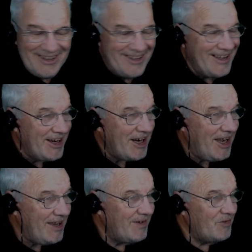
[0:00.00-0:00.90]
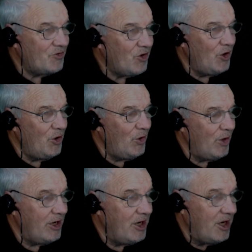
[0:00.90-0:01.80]
Okay. So
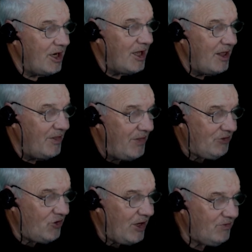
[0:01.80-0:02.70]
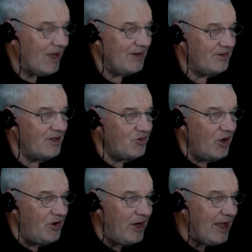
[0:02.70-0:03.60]
that's it done.
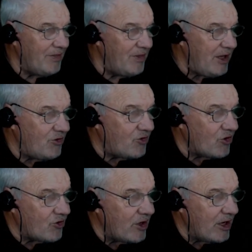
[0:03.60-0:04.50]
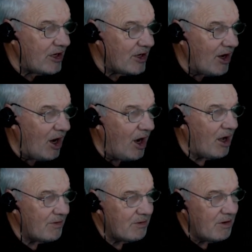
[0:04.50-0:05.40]
So now these just get,
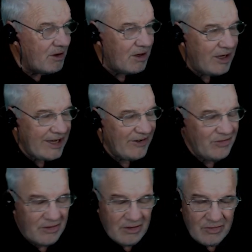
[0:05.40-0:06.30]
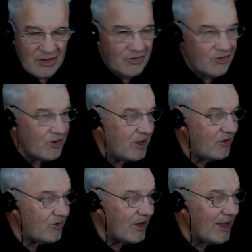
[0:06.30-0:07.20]
hang on, there's
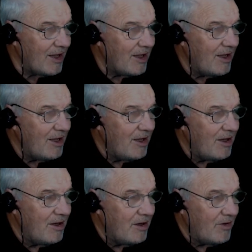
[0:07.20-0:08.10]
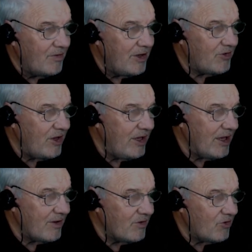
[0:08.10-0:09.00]
these here.